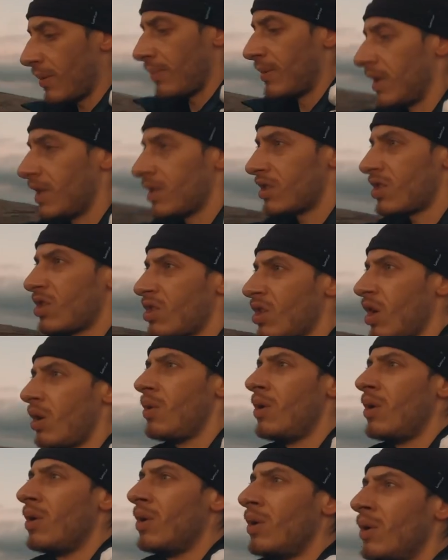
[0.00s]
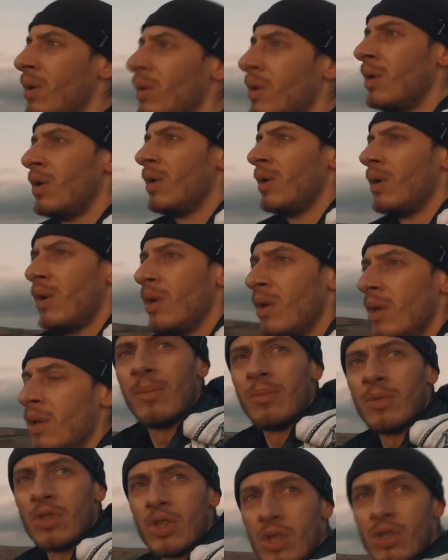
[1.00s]
minutes or so
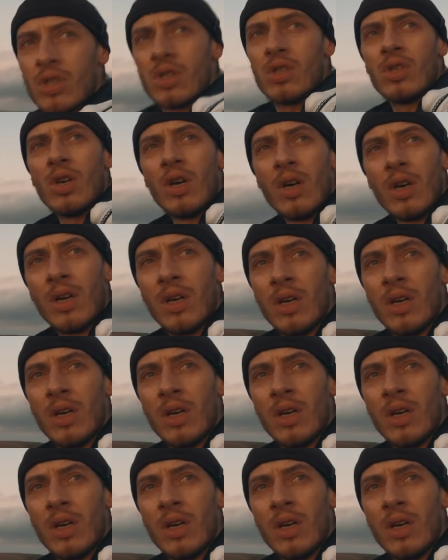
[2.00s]
just to